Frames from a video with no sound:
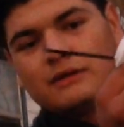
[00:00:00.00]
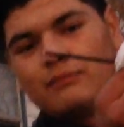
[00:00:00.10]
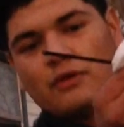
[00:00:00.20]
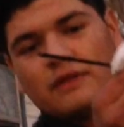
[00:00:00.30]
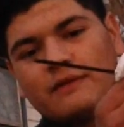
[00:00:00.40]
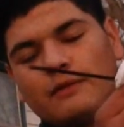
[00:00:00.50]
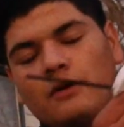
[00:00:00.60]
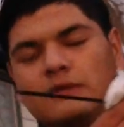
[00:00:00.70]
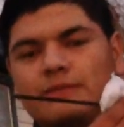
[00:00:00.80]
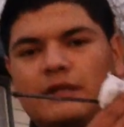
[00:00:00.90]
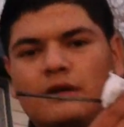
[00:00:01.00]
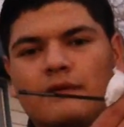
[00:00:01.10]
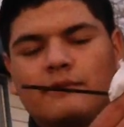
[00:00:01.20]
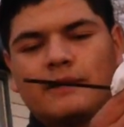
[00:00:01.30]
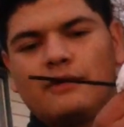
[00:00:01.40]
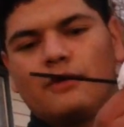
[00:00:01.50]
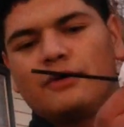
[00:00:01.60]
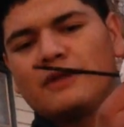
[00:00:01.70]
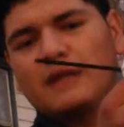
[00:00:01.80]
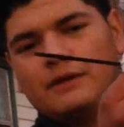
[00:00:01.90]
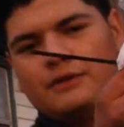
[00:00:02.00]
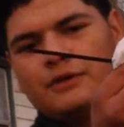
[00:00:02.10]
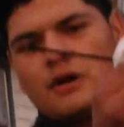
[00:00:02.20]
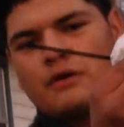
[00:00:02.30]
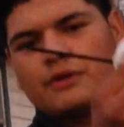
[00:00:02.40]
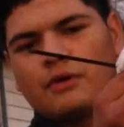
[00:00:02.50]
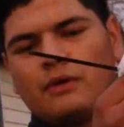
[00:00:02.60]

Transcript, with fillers: both of the holes being covered by the oil, then you know your